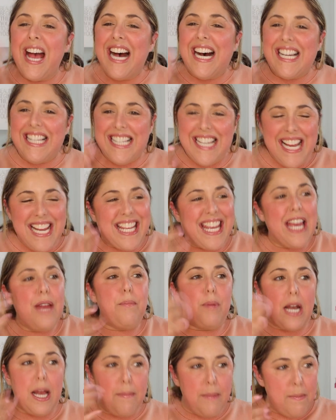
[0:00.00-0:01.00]
I like it,
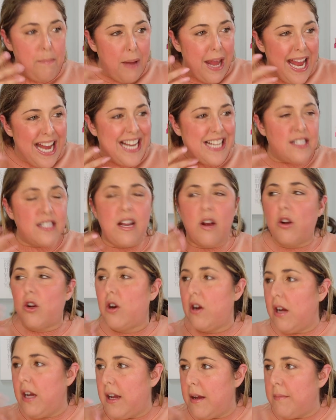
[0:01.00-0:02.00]
but I'm in pain. Sour
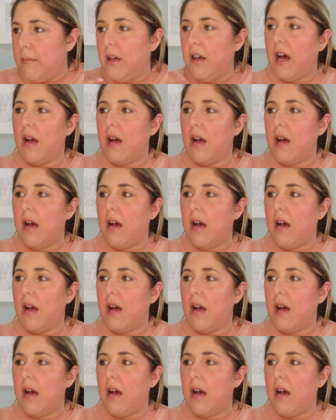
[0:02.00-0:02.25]
cream.